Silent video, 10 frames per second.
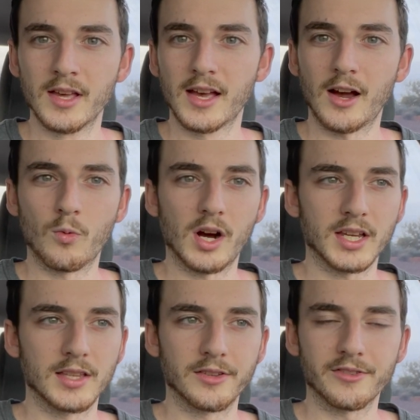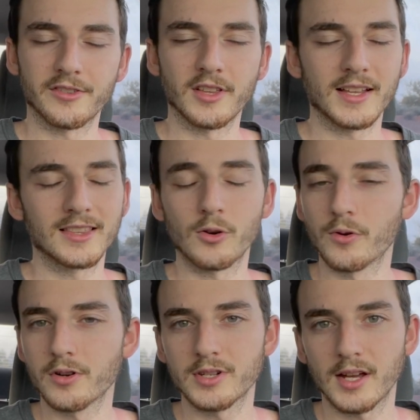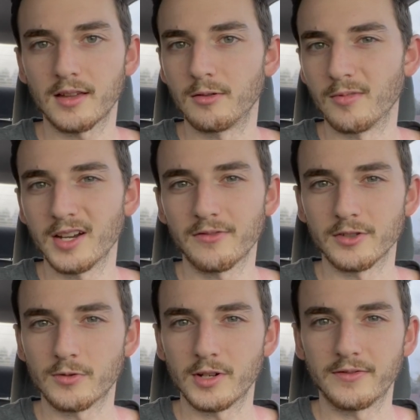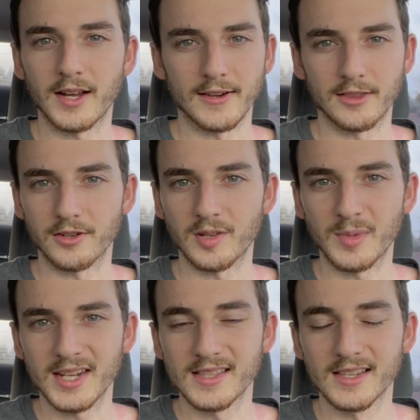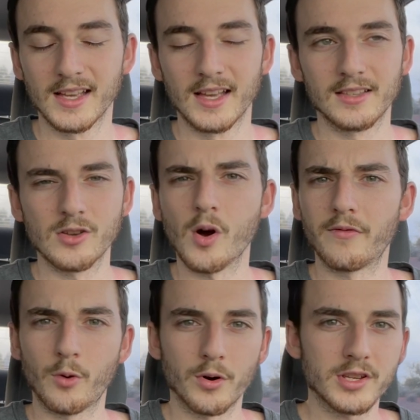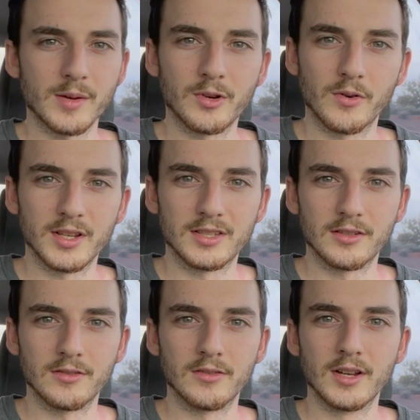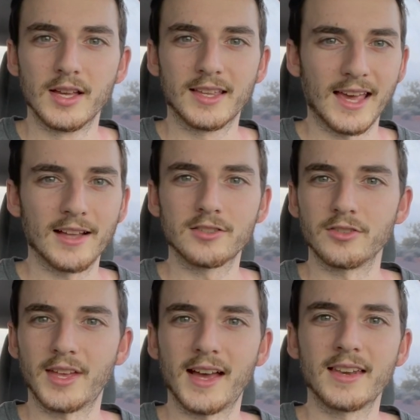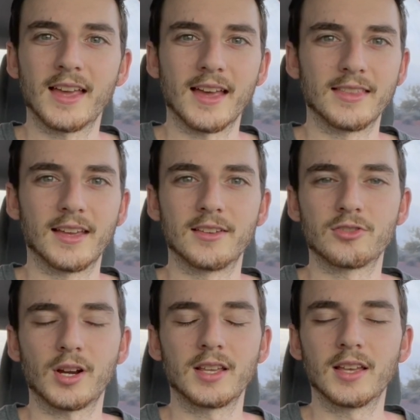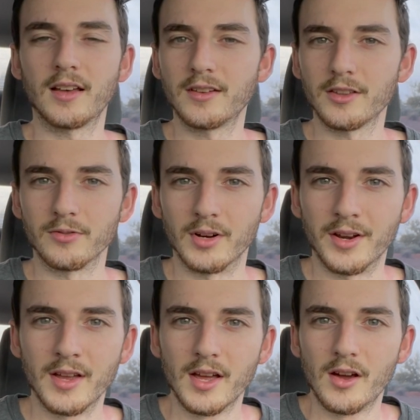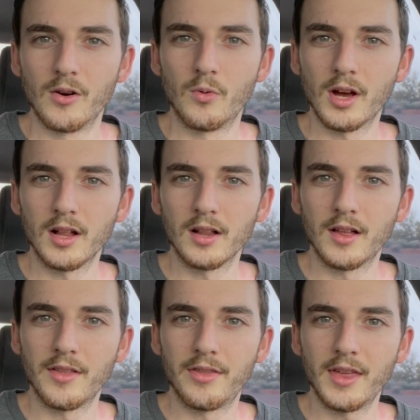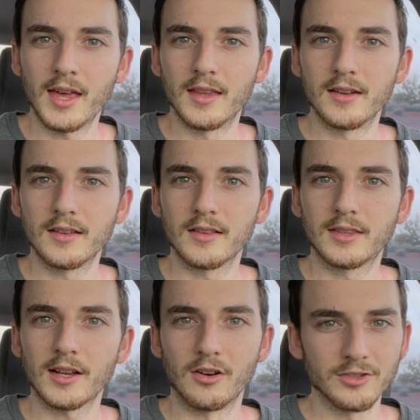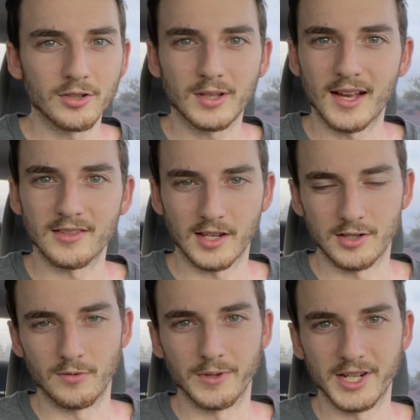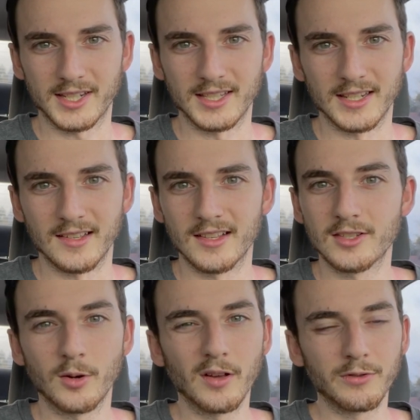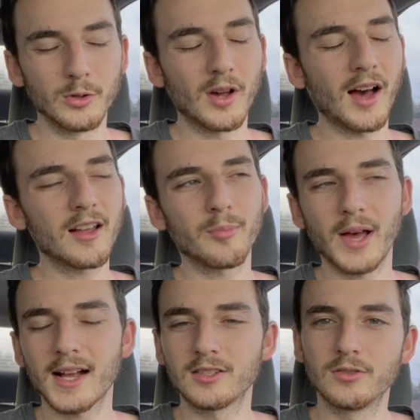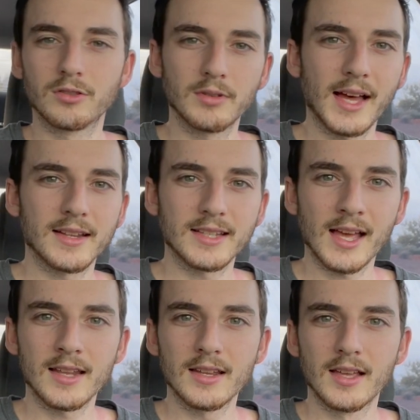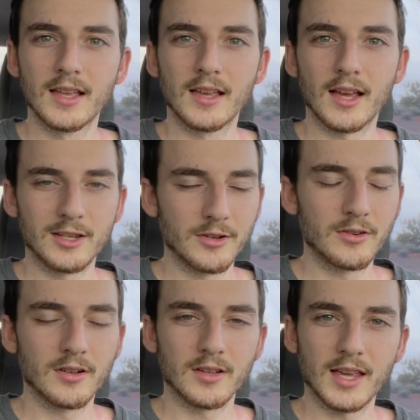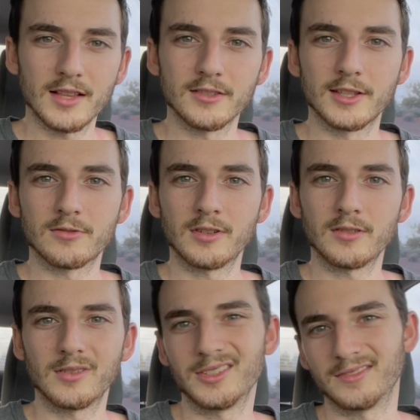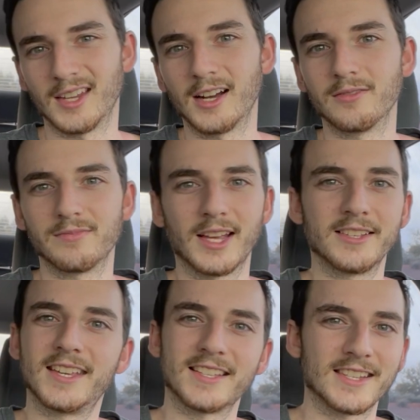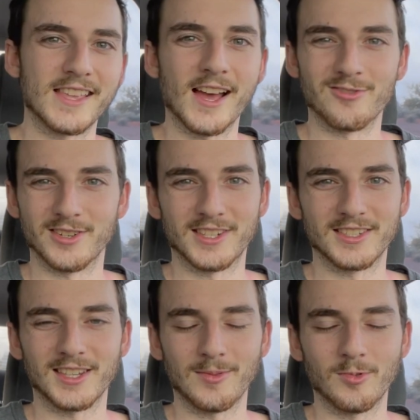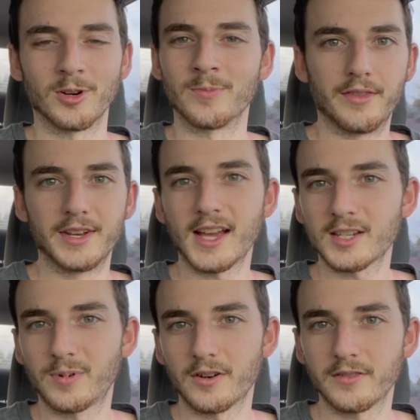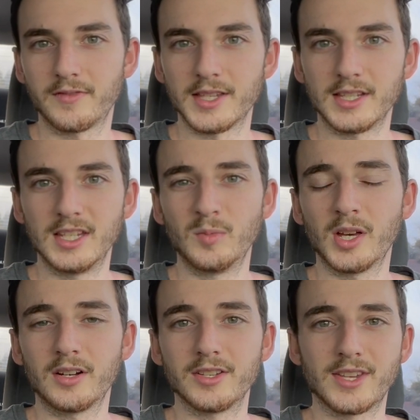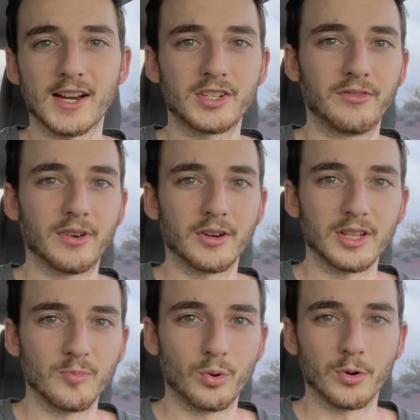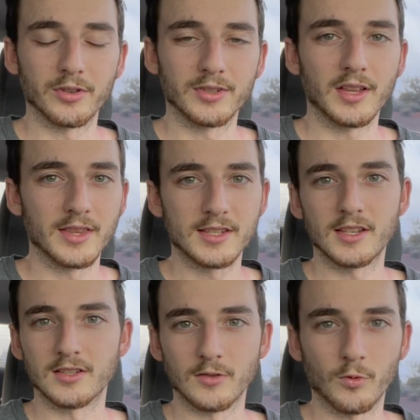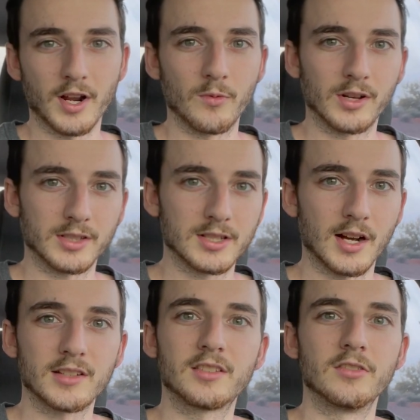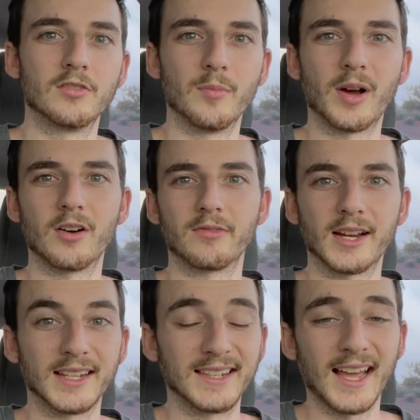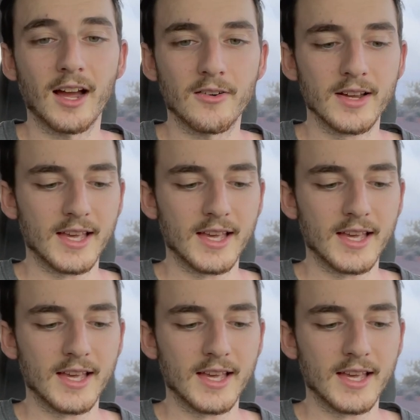I walk in there and they're like, the order's not going to be ready for 25 to 30 minutes. So of course I'm going to cancel that and then try to get another one. Well, then that also counts as you rejecting it. And so if you got up back to 3 out of 10 and you cancel this one, well, now you can't see the addresses anymore. The next part of this email is actually very important, and this is what I want to talk to you about right now.